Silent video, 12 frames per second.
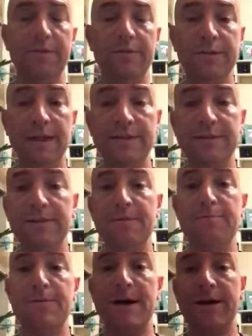That's the
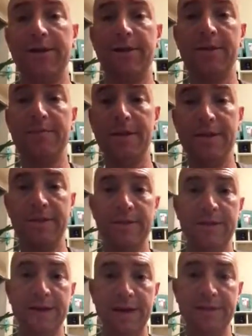model and the
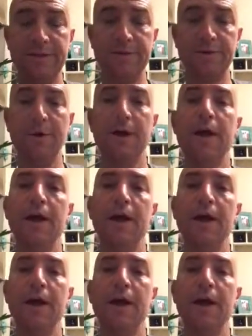method that I do.